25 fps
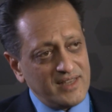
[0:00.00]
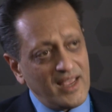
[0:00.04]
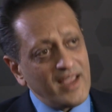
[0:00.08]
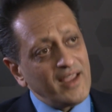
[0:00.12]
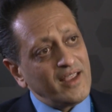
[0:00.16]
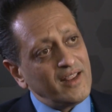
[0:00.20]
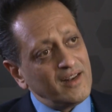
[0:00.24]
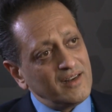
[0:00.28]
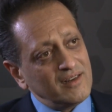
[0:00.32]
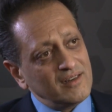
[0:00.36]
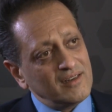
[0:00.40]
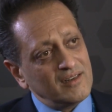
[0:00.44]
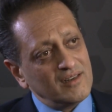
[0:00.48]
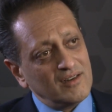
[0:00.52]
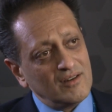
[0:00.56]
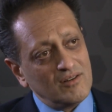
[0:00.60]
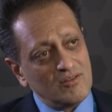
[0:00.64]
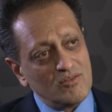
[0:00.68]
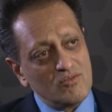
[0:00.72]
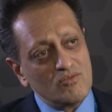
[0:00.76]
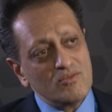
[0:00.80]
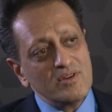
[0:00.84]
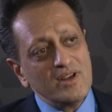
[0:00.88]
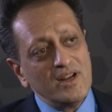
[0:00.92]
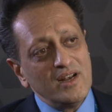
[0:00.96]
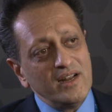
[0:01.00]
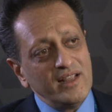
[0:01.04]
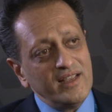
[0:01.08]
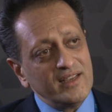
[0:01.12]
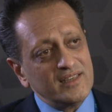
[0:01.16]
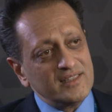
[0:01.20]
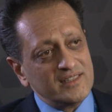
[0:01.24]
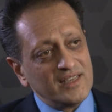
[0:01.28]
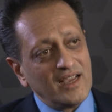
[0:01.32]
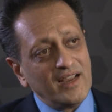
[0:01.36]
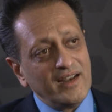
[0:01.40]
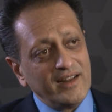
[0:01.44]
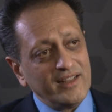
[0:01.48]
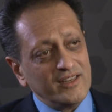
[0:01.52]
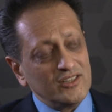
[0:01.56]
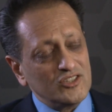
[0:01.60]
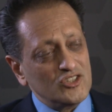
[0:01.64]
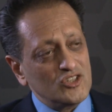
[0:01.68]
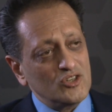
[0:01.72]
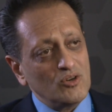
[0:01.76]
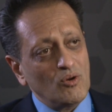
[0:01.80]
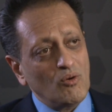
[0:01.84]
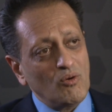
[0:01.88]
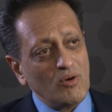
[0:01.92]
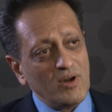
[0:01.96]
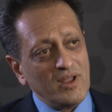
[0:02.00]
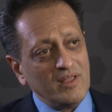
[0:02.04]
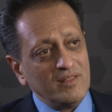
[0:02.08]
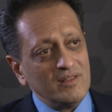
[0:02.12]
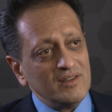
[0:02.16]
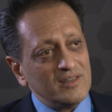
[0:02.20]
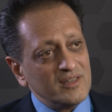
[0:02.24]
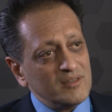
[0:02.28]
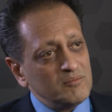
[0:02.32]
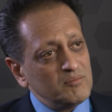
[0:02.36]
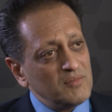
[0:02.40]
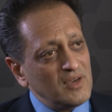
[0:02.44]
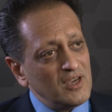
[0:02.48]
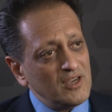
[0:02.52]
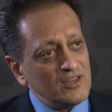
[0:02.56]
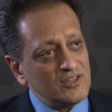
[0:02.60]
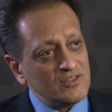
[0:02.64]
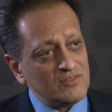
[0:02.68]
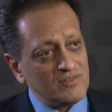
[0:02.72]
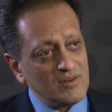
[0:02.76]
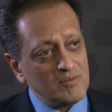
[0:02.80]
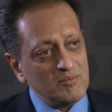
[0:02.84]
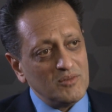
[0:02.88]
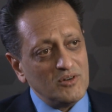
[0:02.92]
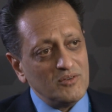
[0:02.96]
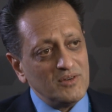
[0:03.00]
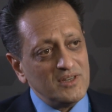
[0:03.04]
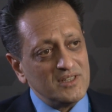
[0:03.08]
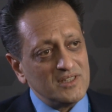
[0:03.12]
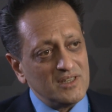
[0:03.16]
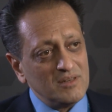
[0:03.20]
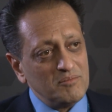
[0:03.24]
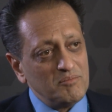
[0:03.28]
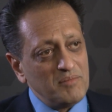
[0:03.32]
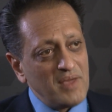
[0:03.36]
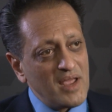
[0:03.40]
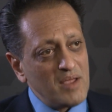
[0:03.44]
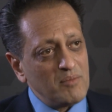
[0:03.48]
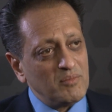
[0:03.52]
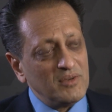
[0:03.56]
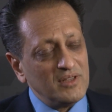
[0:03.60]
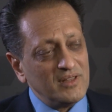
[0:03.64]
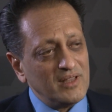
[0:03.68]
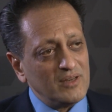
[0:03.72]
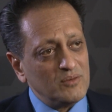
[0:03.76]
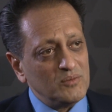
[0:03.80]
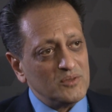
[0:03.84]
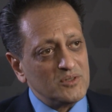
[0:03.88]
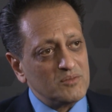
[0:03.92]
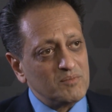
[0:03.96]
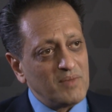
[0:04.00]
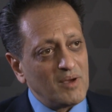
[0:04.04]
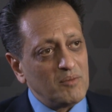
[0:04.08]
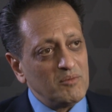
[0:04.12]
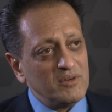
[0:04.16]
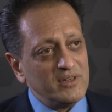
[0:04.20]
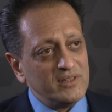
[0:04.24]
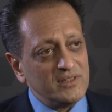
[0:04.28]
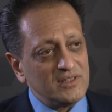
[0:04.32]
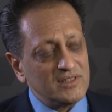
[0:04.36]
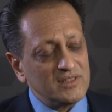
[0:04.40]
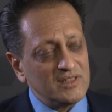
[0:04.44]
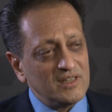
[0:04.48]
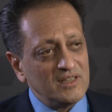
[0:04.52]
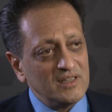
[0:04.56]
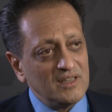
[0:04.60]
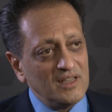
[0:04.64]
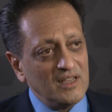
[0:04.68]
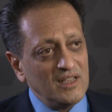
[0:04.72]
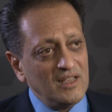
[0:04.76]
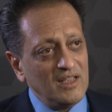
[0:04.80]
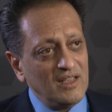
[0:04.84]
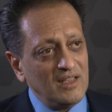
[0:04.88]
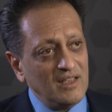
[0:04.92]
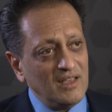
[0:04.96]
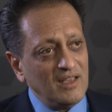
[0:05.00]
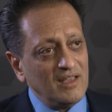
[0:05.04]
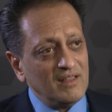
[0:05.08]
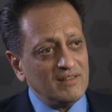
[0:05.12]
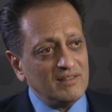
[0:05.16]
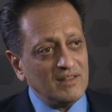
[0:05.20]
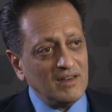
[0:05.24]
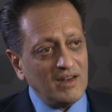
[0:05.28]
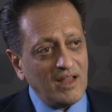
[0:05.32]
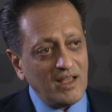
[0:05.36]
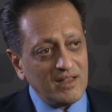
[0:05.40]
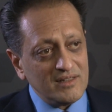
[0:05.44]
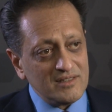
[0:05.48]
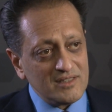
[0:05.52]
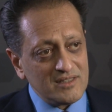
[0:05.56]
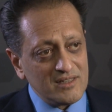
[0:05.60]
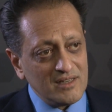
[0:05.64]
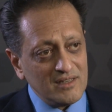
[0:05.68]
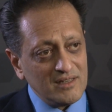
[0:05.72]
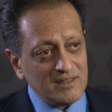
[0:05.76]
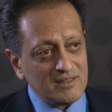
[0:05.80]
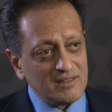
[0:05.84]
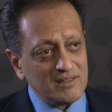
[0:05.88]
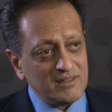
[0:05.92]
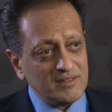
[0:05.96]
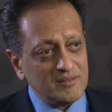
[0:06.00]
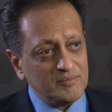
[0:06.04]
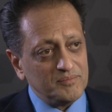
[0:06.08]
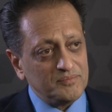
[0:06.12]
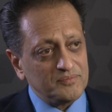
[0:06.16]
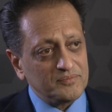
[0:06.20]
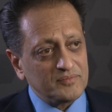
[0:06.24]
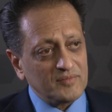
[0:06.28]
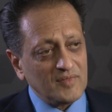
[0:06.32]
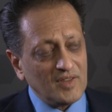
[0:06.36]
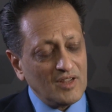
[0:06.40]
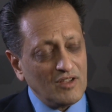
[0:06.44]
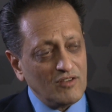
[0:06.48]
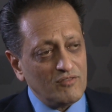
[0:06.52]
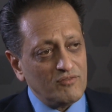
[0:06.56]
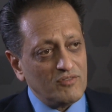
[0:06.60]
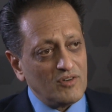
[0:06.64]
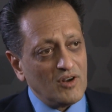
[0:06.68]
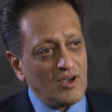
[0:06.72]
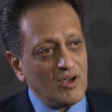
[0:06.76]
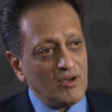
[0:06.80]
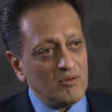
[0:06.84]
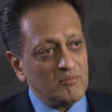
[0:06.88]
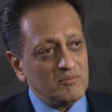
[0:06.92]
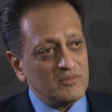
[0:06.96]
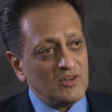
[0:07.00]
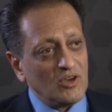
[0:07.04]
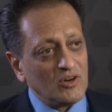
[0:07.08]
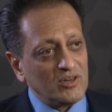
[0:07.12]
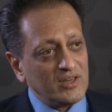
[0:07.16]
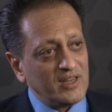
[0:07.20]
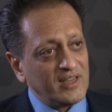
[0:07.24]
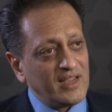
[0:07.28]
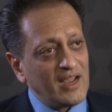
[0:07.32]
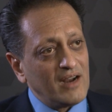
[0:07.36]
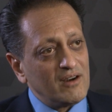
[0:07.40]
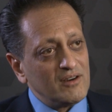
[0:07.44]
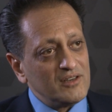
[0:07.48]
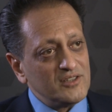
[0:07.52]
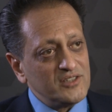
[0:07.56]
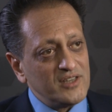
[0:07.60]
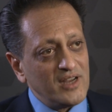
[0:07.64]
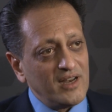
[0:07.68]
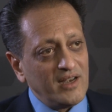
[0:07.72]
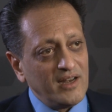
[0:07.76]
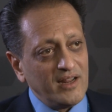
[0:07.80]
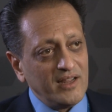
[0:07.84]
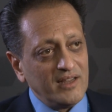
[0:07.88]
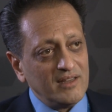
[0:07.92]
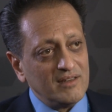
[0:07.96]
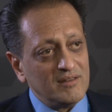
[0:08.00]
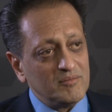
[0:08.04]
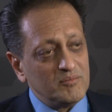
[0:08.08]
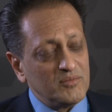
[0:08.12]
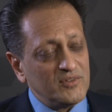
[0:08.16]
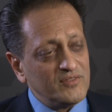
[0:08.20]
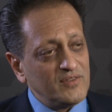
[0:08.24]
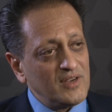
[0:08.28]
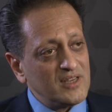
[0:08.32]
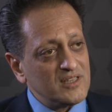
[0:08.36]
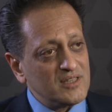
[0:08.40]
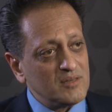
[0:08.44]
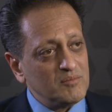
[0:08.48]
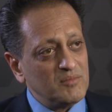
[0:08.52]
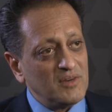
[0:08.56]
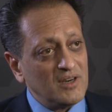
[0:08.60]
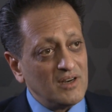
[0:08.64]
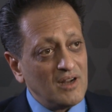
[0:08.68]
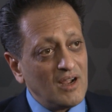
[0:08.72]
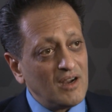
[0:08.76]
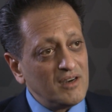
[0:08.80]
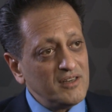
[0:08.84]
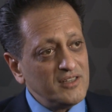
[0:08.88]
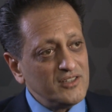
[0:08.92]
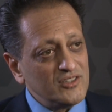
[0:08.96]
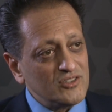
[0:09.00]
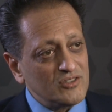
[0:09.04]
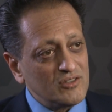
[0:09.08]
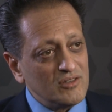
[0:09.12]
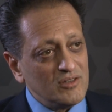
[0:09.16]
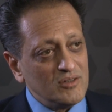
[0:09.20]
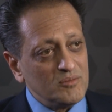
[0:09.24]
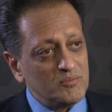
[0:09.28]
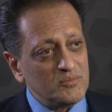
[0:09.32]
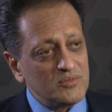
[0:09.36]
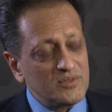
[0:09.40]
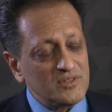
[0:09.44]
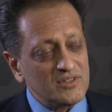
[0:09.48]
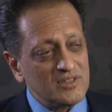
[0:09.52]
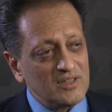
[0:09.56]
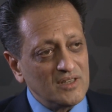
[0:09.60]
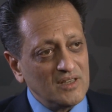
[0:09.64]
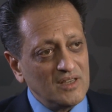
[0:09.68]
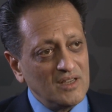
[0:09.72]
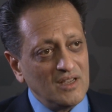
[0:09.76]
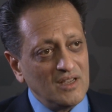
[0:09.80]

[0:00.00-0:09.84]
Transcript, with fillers: second really exciting story that emerged from a recent paper that was published in The Lancet from Dr. Caraceni and Professor Bernardi's groups,